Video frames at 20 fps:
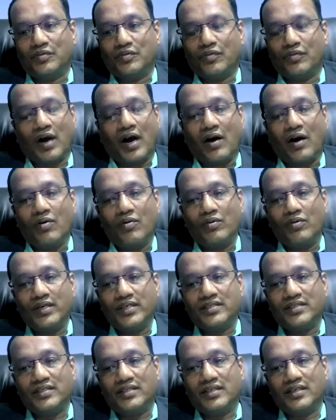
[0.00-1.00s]
how
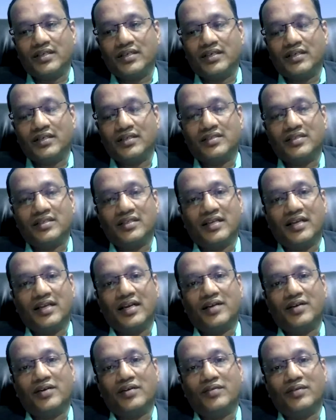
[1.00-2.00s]
is the
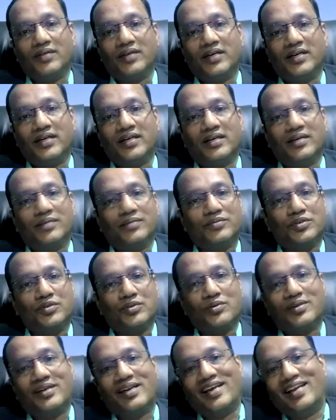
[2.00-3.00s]
scenario when it comes
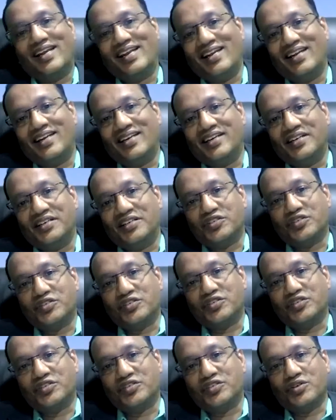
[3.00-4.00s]
to talent in
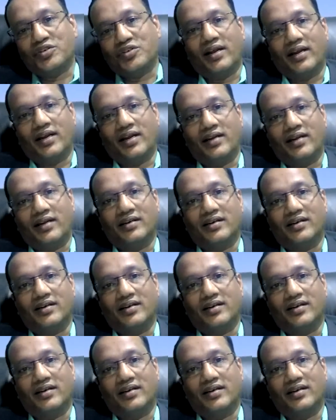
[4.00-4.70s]
Scotland?